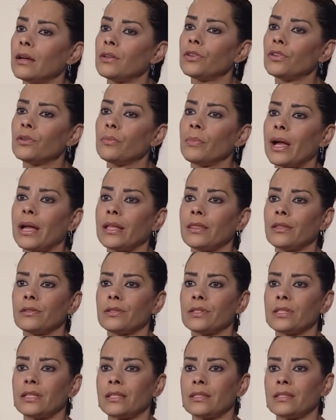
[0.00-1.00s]
undermine their
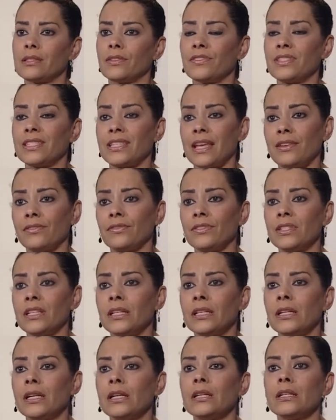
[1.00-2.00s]
sense of
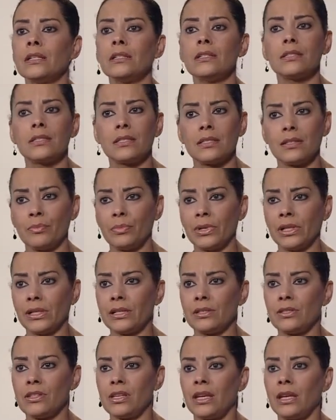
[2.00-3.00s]
safety,
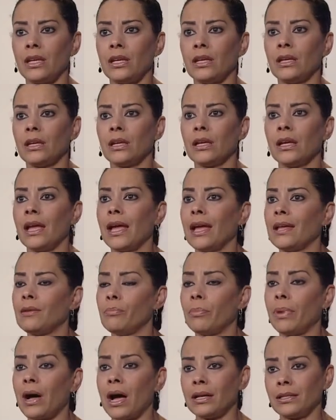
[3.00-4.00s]
stability,
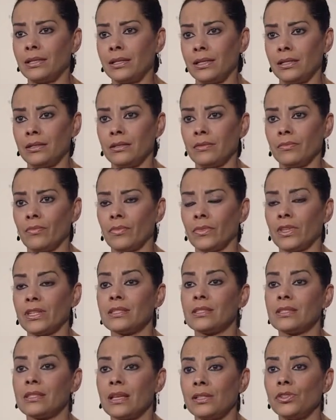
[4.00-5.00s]
and bonding,
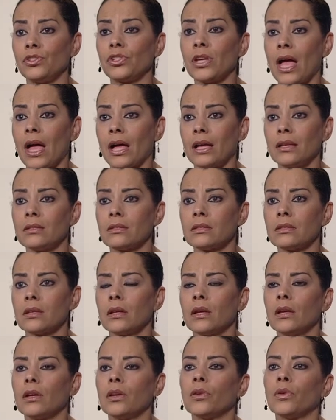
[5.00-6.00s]
such as
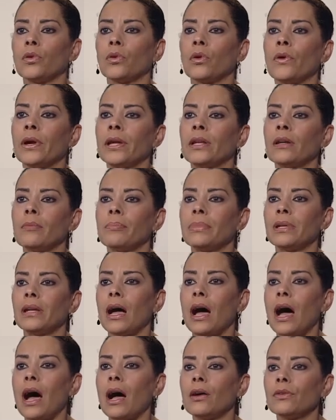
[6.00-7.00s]
growing up in a
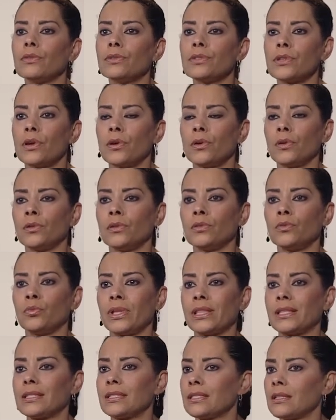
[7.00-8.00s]
household
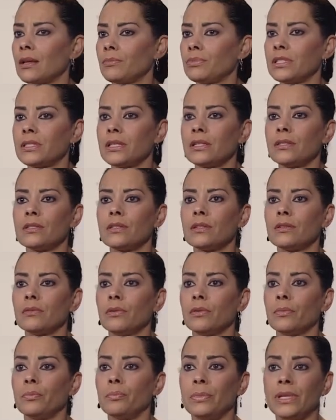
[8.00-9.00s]
with substance
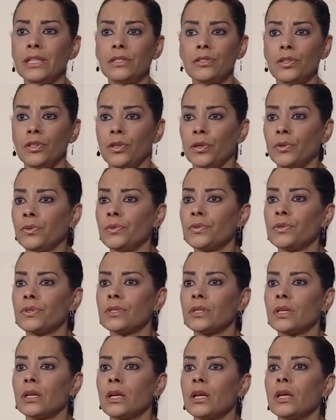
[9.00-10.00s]
misuse,